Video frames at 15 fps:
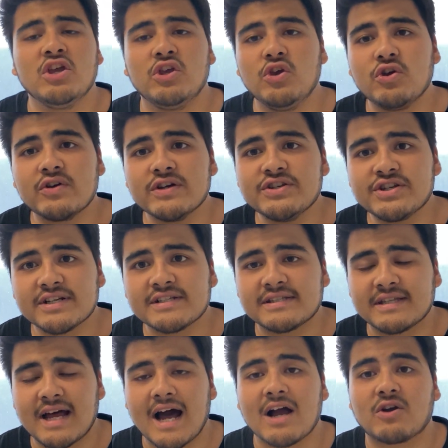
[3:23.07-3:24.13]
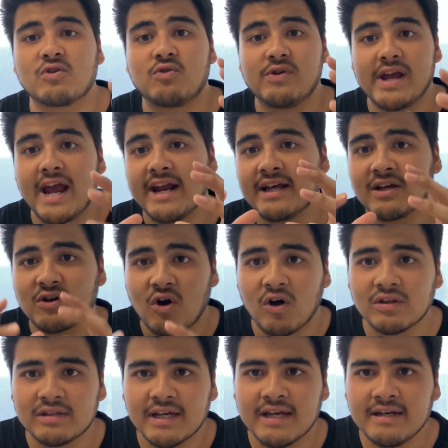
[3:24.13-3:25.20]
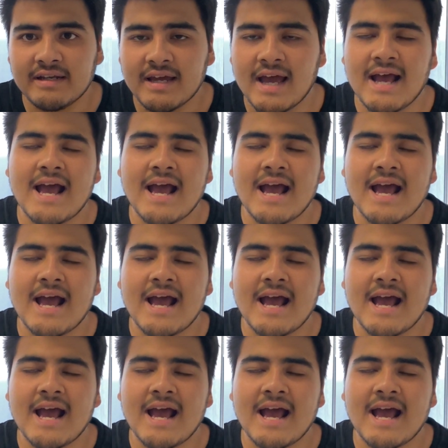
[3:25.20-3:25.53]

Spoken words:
You can just start creating content